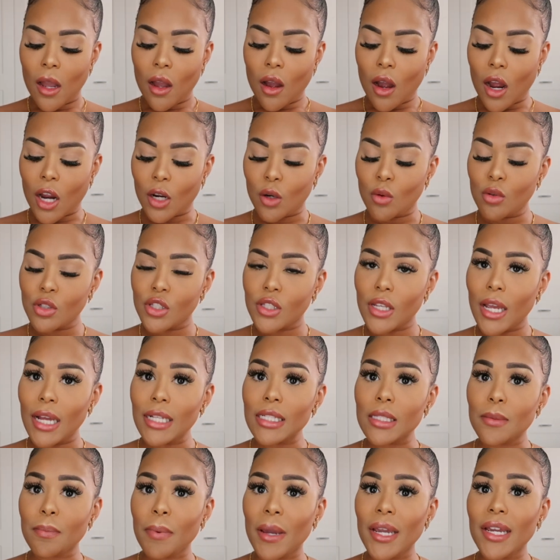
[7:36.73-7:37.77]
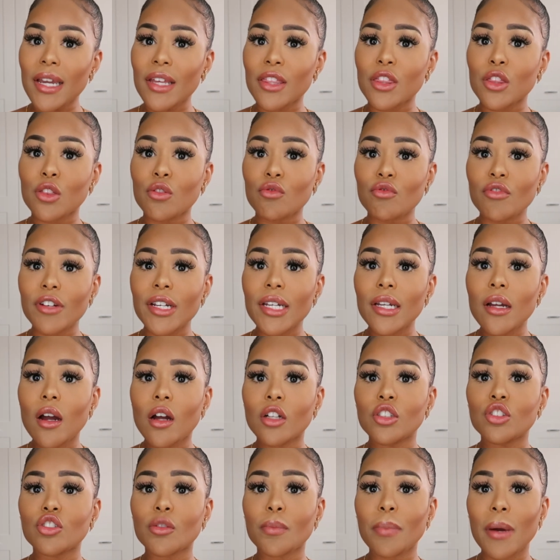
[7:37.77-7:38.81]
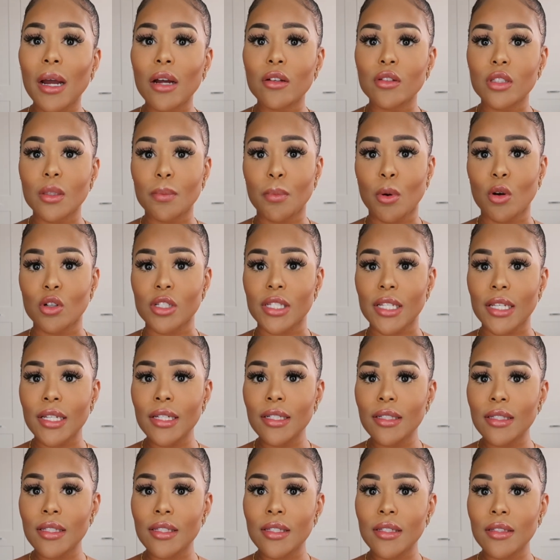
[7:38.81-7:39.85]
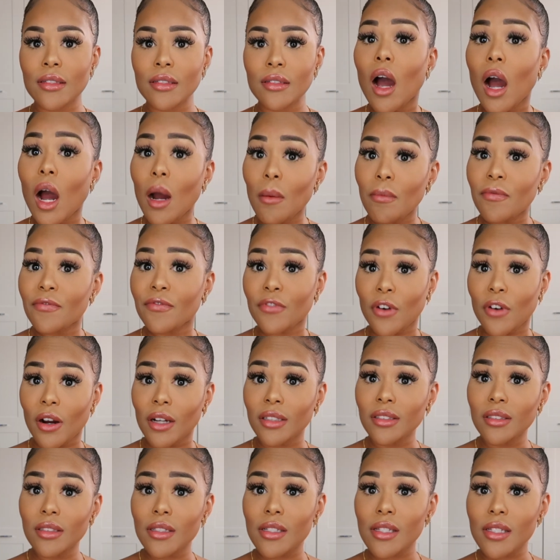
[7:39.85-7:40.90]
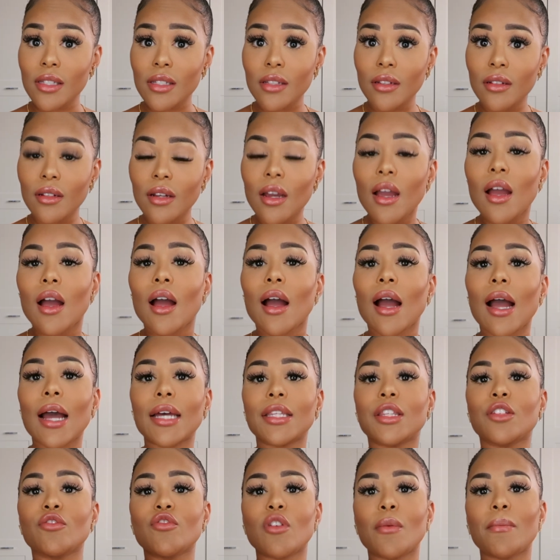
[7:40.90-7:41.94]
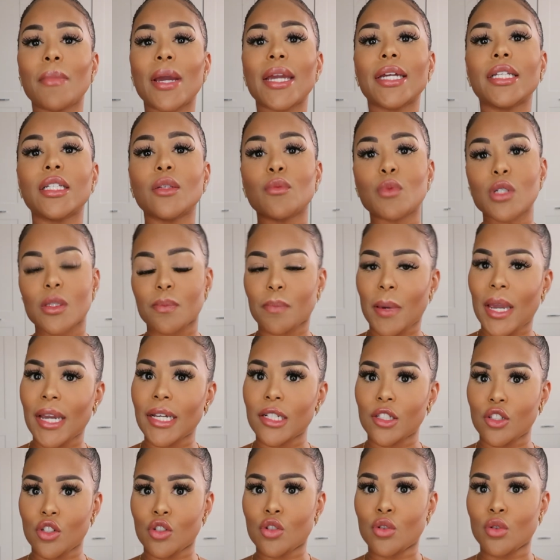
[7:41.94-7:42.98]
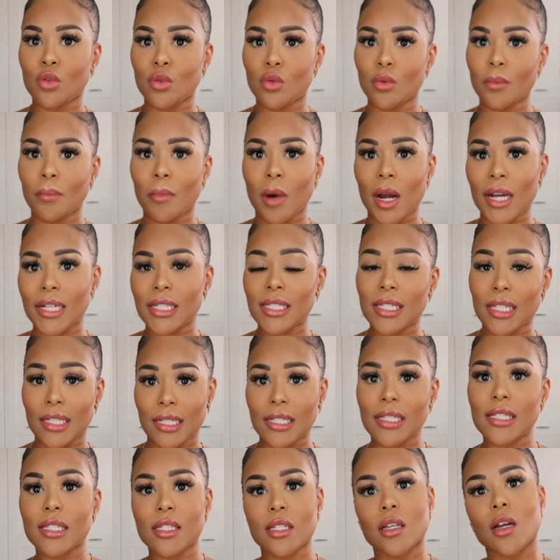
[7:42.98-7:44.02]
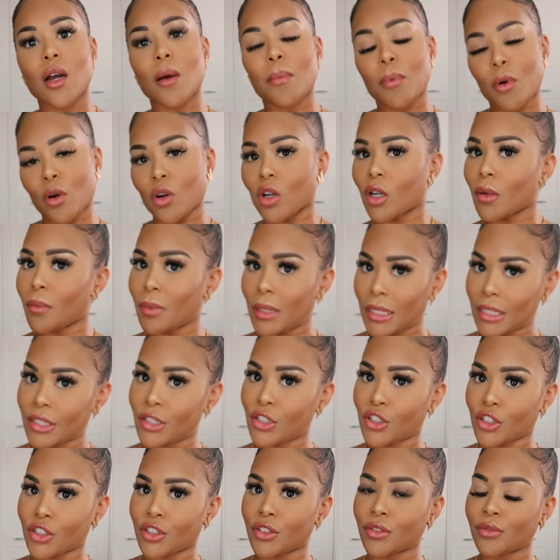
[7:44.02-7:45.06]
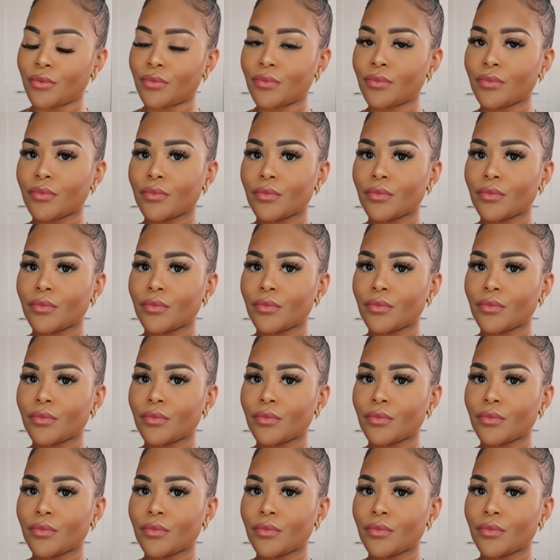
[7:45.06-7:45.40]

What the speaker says: I also had to pay a £300 deposit up front, and the remaining was paid to my solicitor upon completion.